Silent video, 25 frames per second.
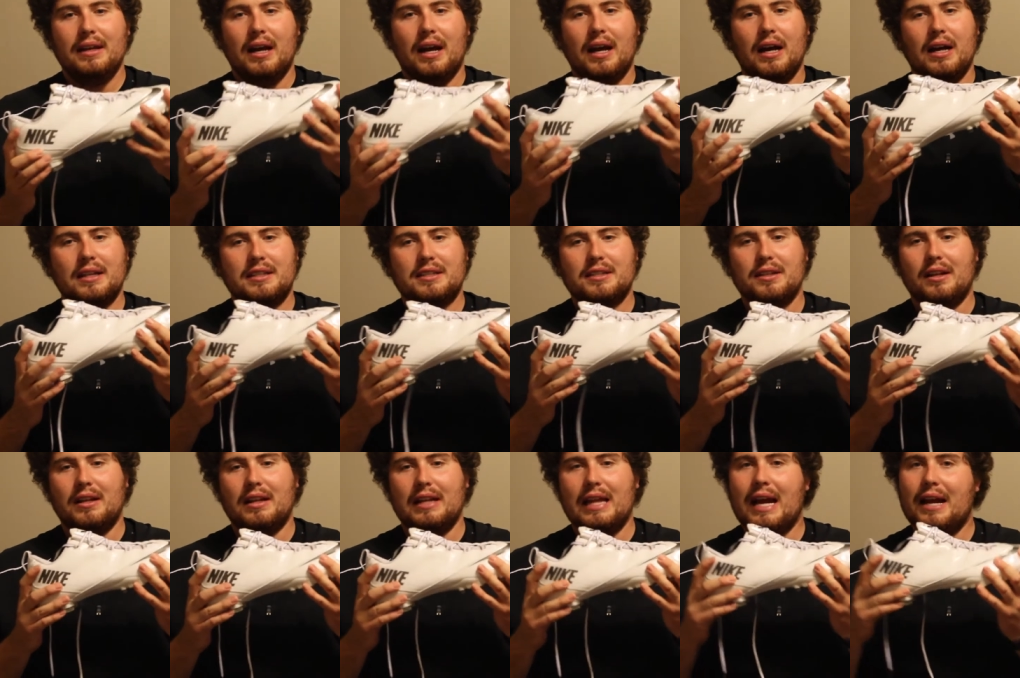Uh, it's
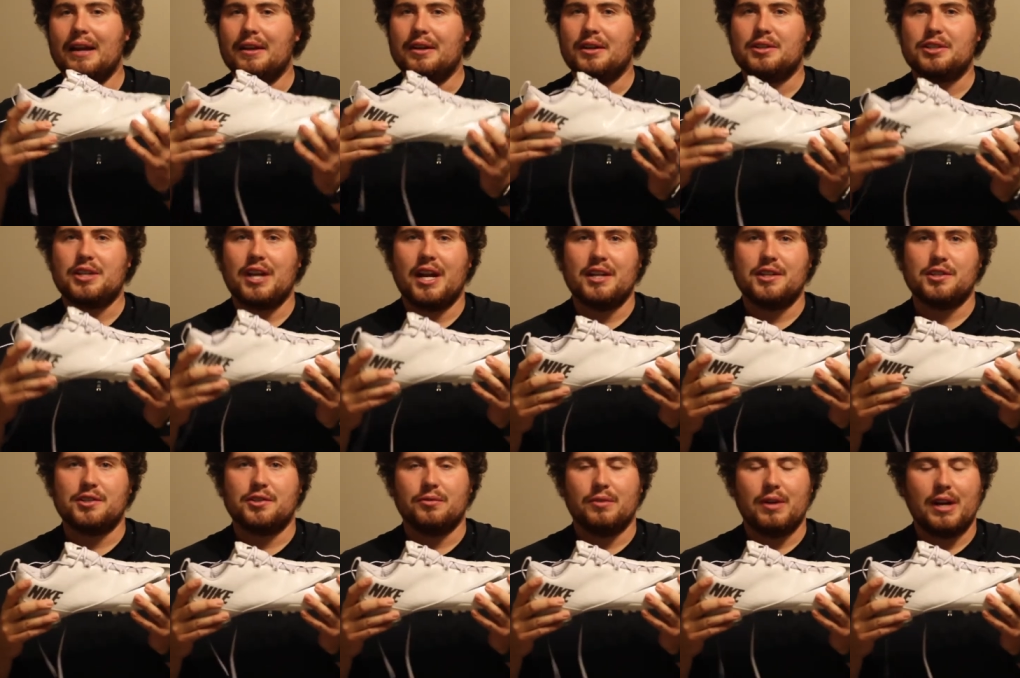going to allow you to
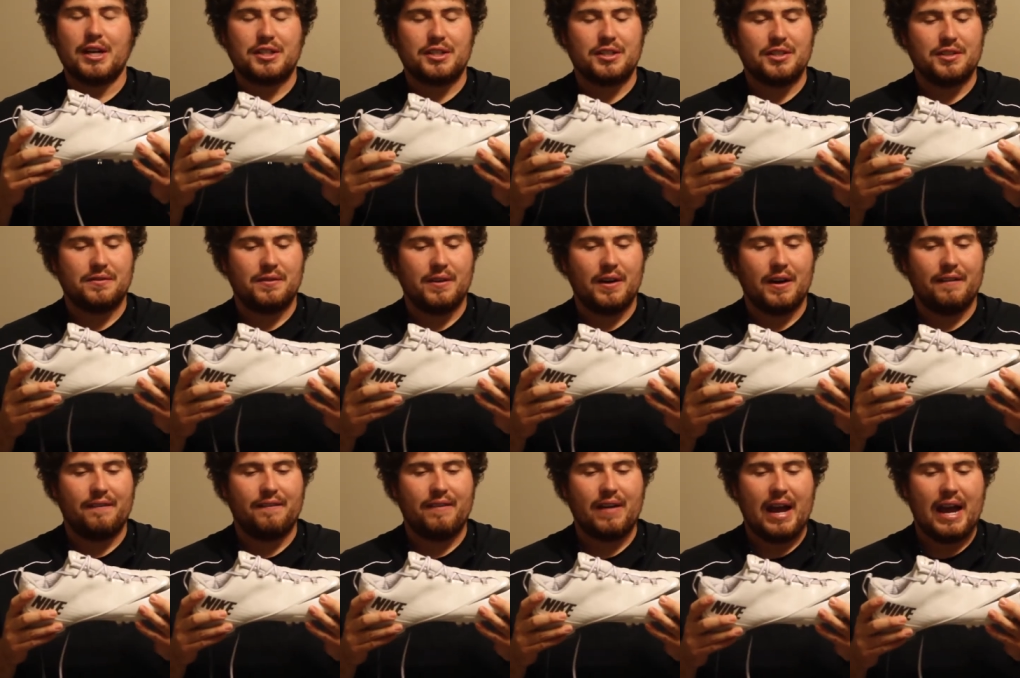change directions
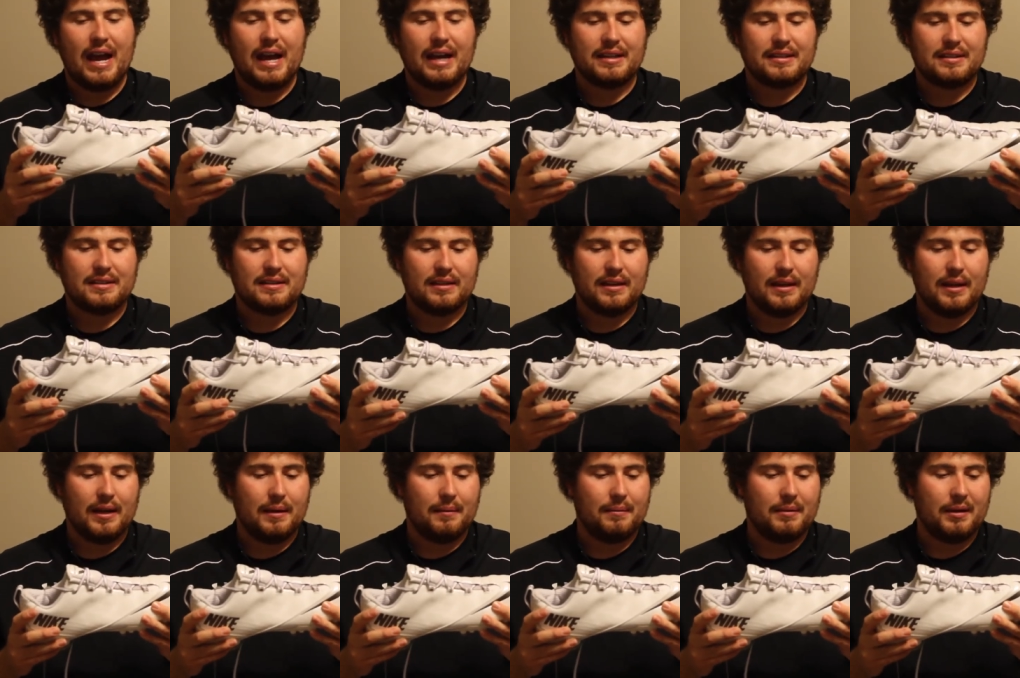very fast,
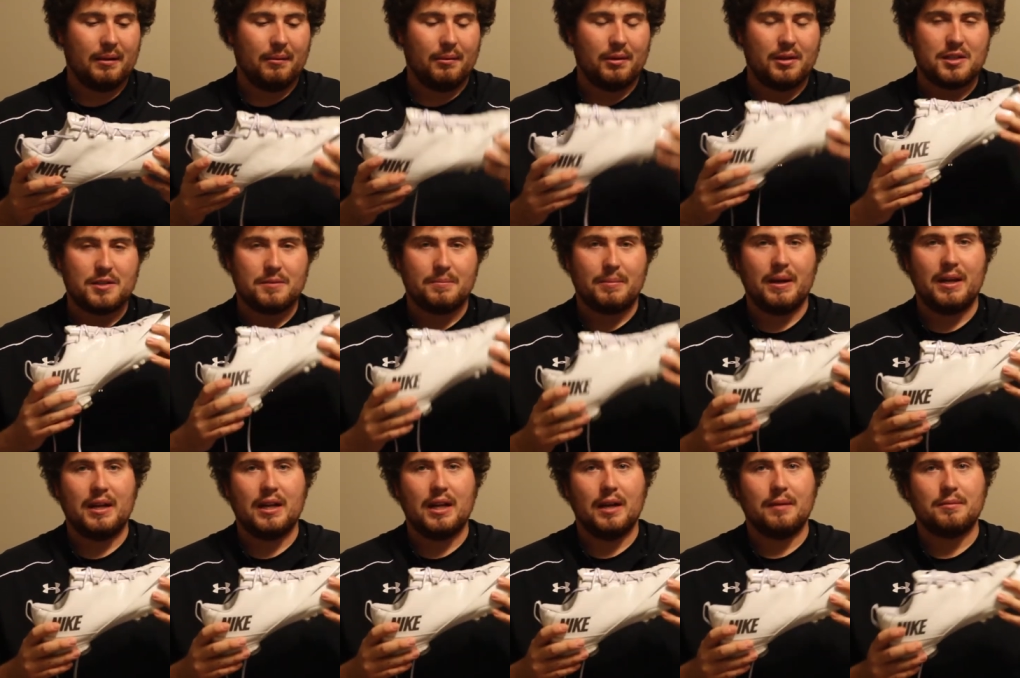uh, be able to
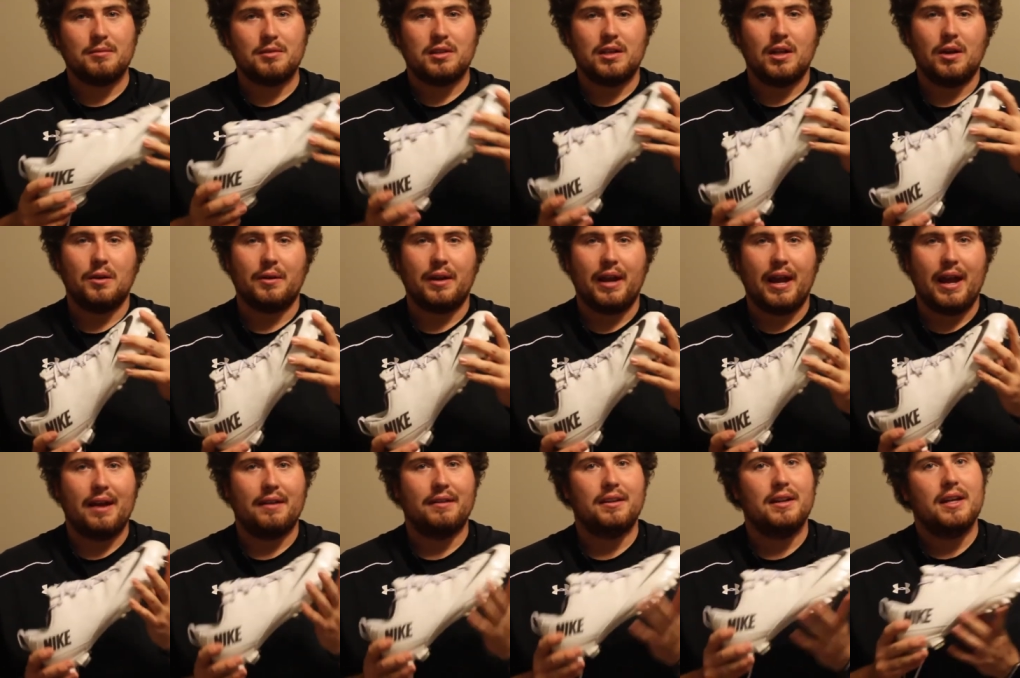speed up, slow
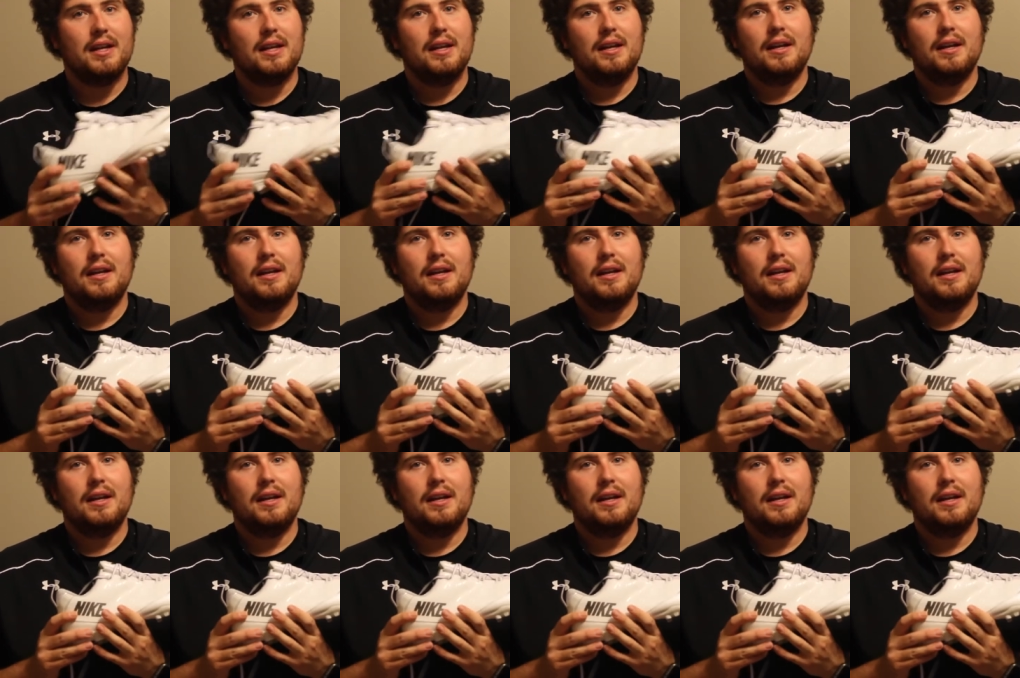down,